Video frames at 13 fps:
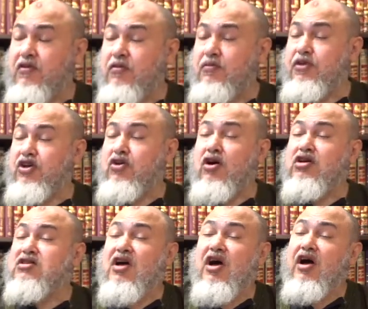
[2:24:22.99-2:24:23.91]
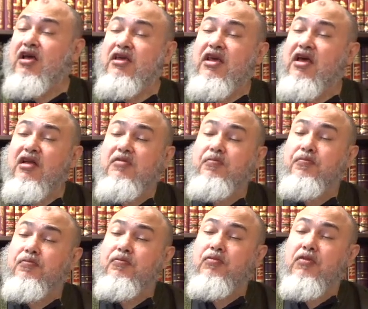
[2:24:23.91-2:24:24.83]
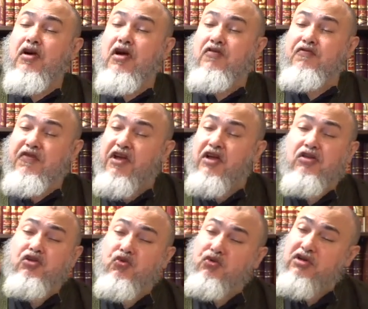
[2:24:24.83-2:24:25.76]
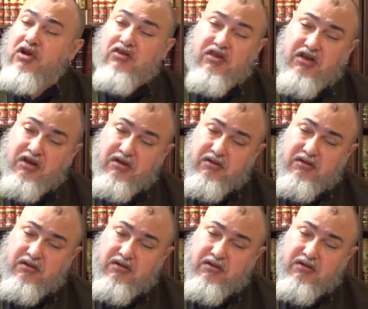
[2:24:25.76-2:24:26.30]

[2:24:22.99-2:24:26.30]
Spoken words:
because I can avail you nothing.